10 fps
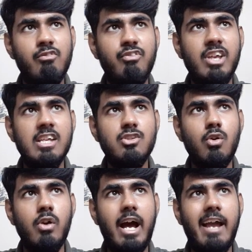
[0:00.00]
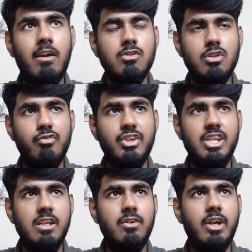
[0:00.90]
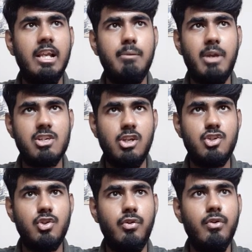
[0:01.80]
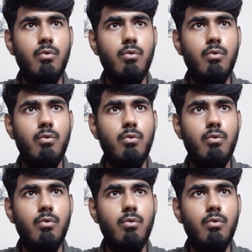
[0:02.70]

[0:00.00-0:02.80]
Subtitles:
VS Code icons over here. Okay, let me actually show you.